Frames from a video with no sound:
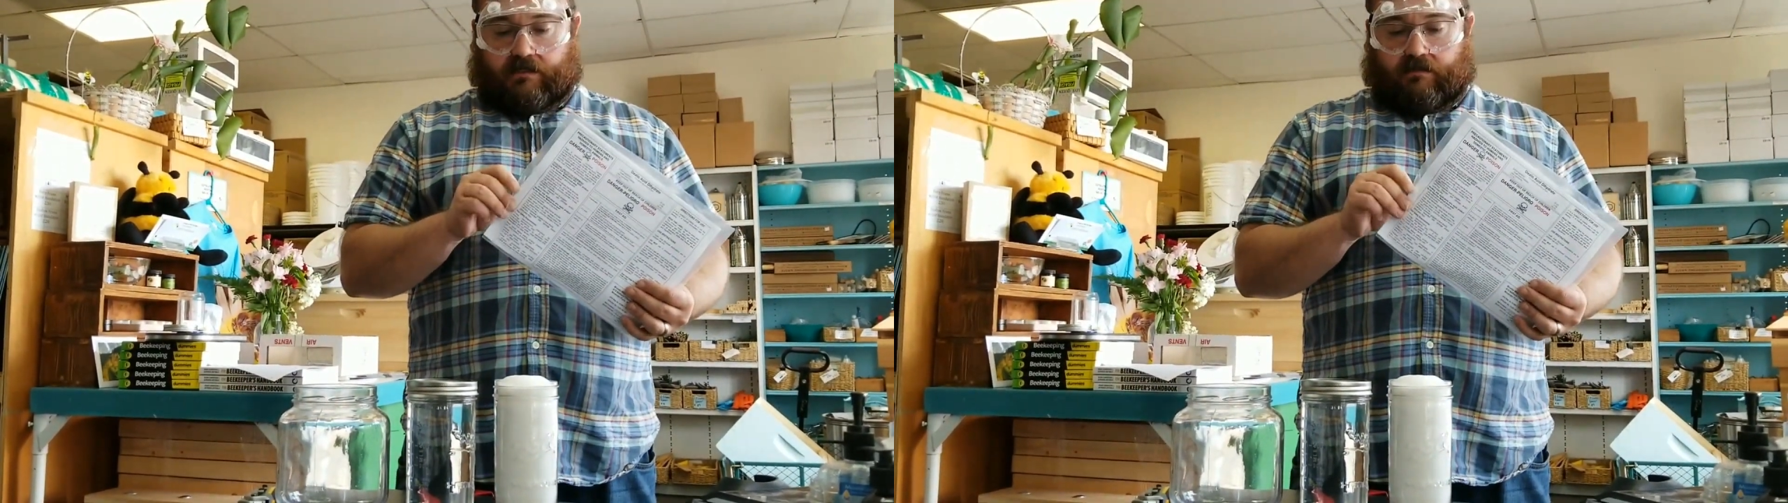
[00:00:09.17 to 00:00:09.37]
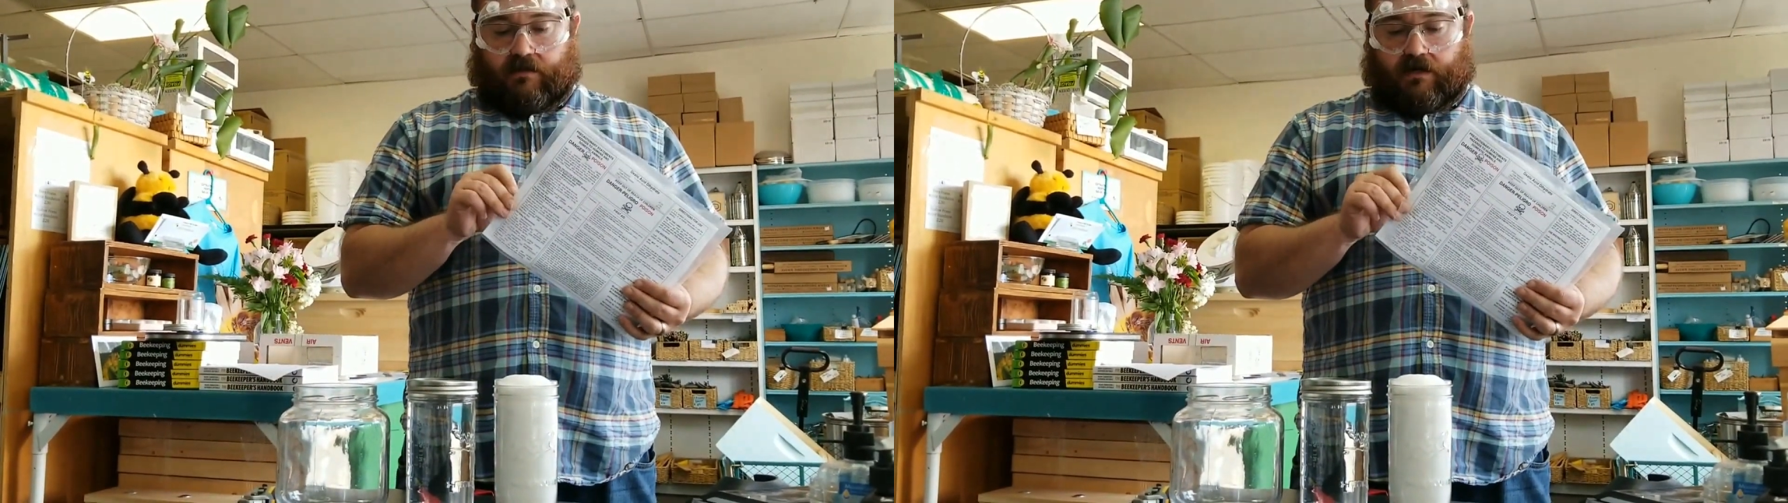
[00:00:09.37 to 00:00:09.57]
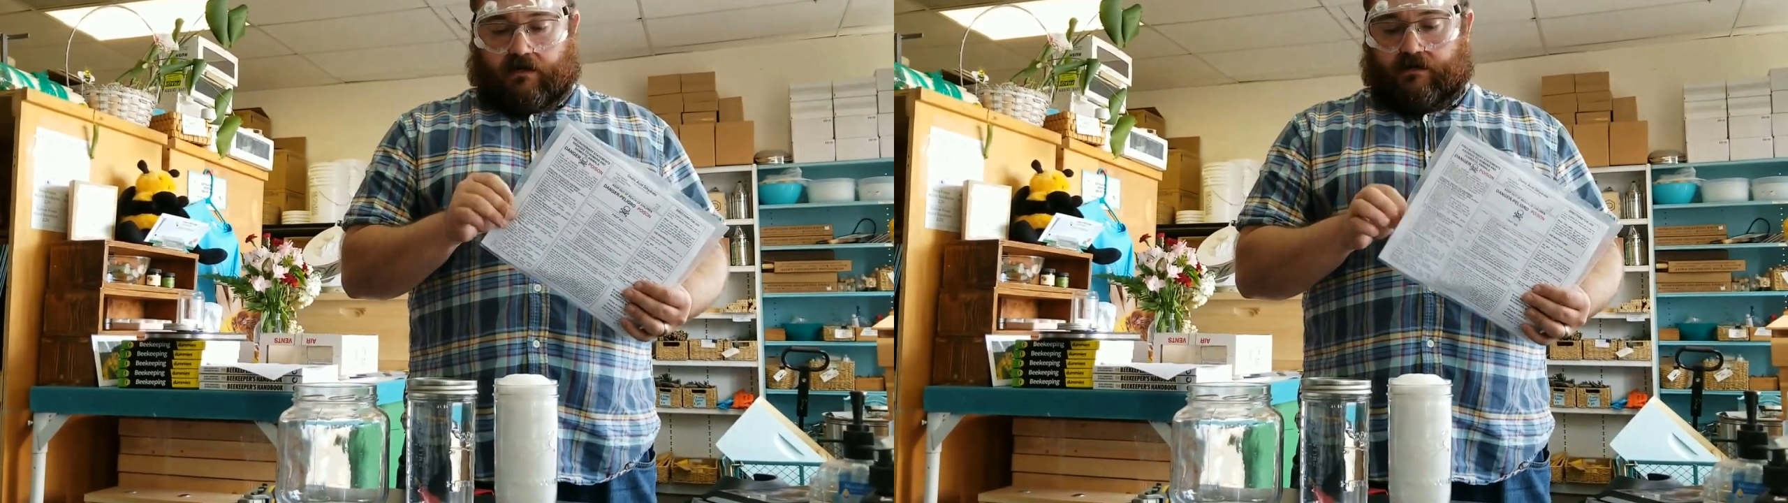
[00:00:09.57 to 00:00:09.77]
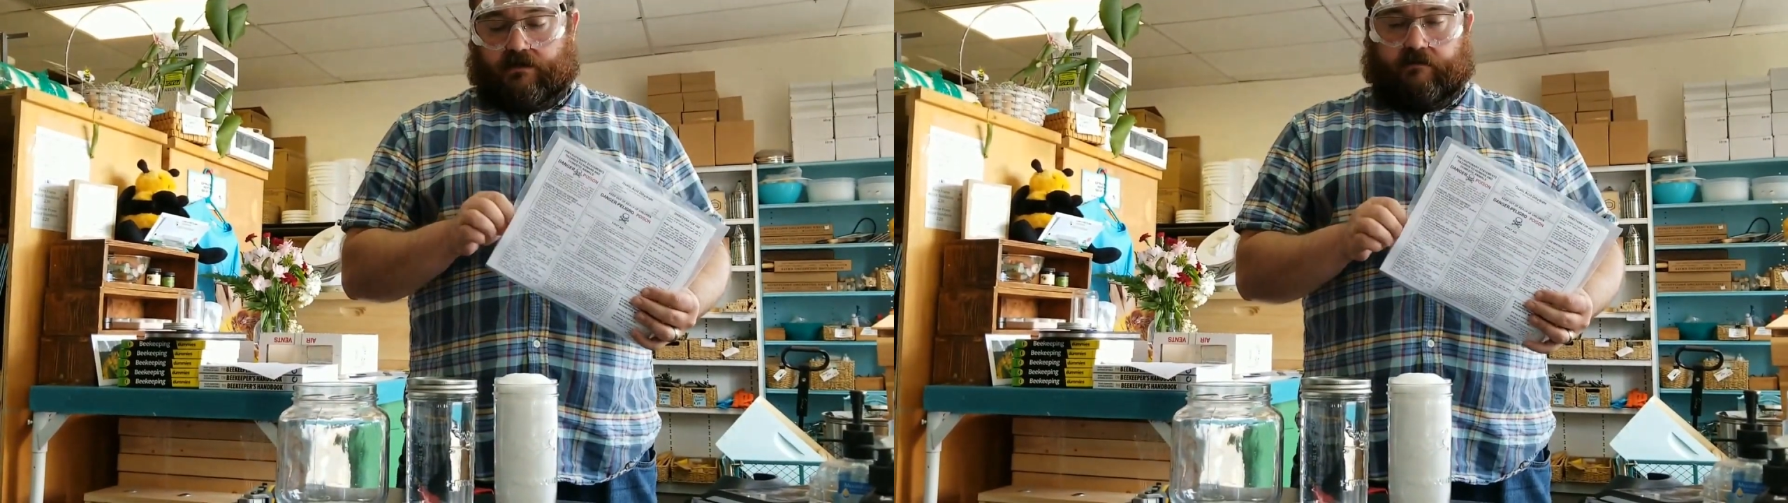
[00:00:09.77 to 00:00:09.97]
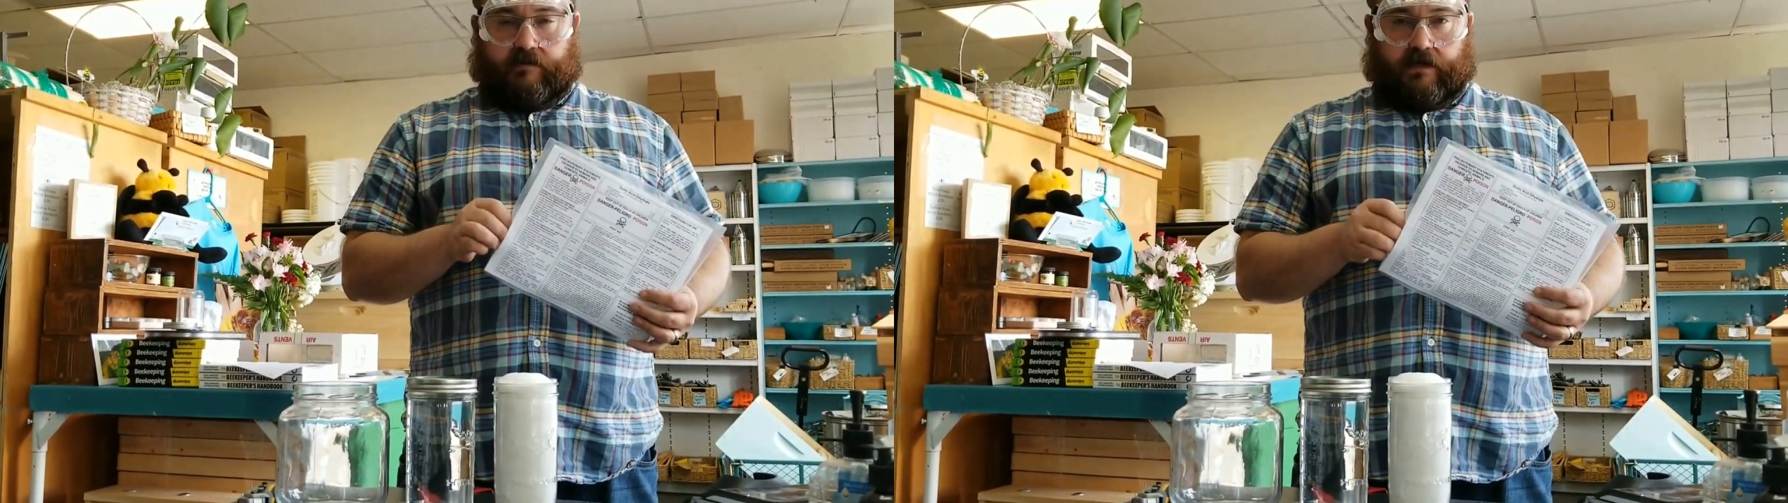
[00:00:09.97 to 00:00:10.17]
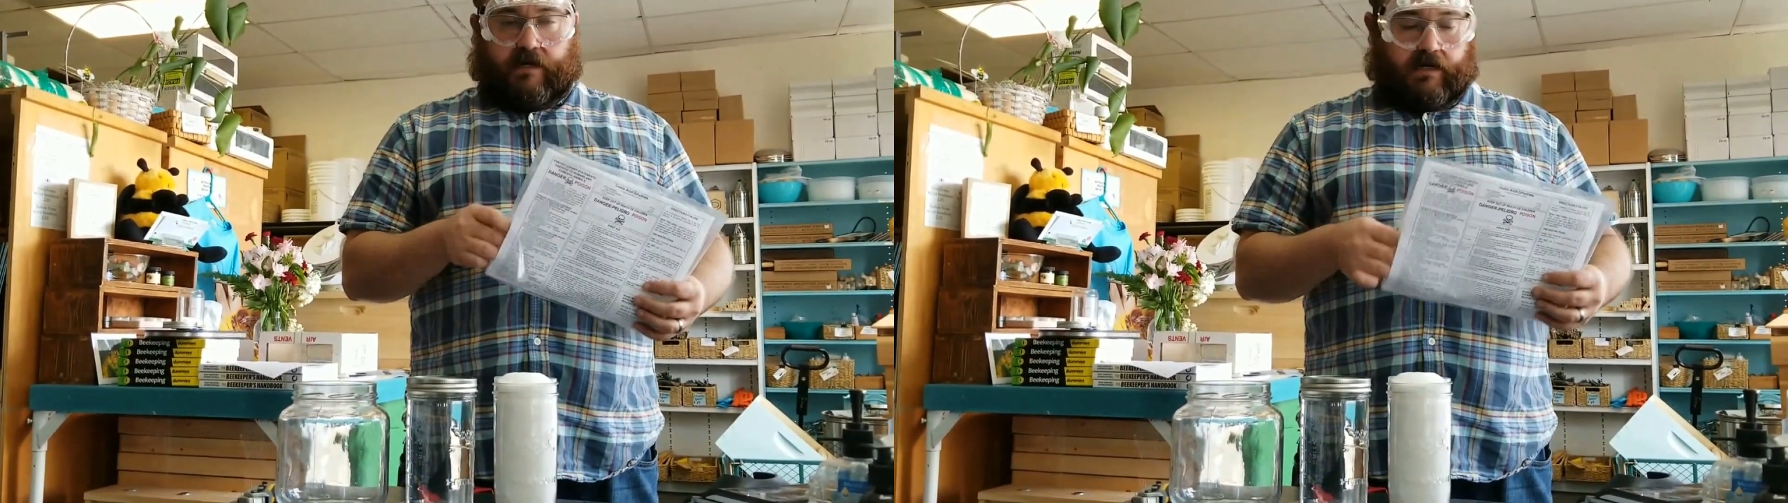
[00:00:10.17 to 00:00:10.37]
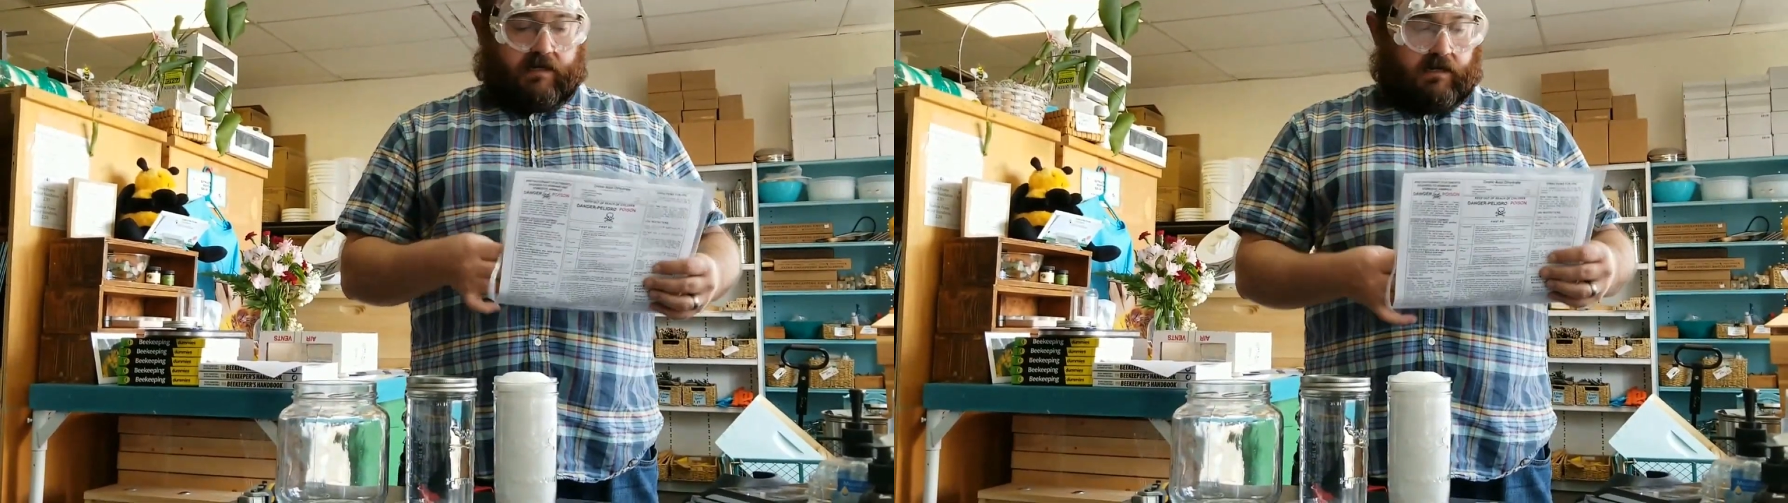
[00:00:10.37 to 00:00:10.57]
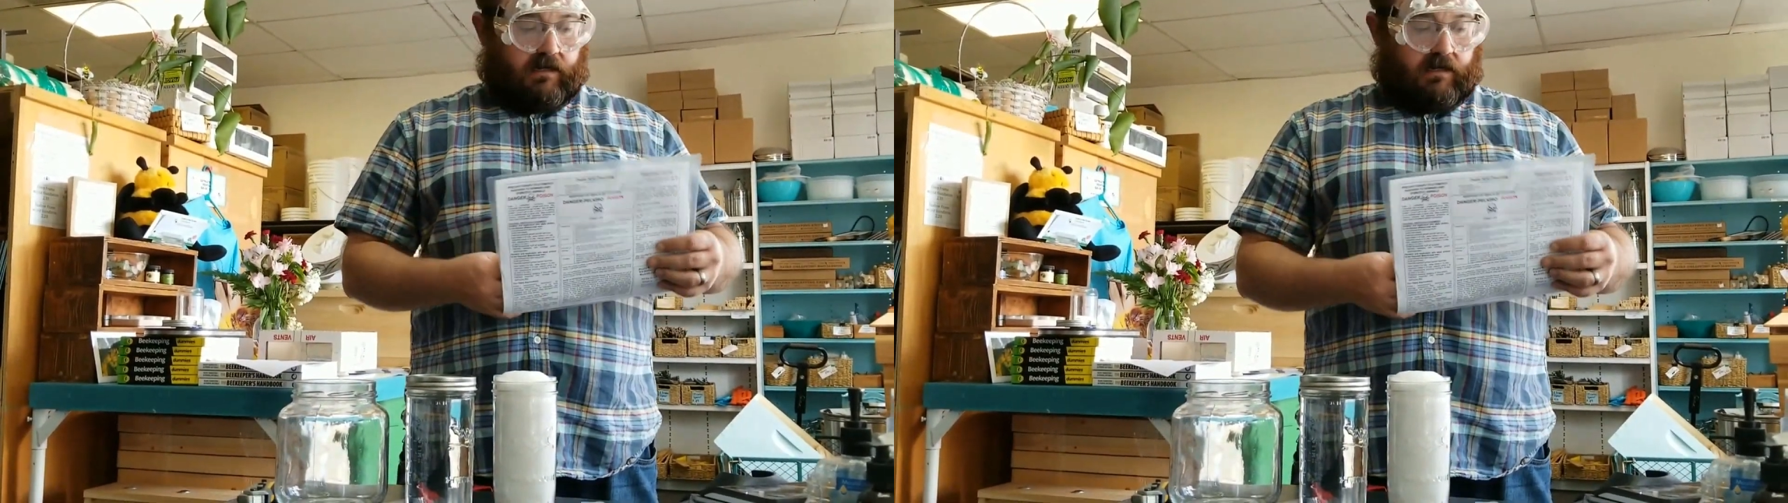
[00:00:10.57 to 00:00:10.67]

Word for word: tomorrow, so I figured I'd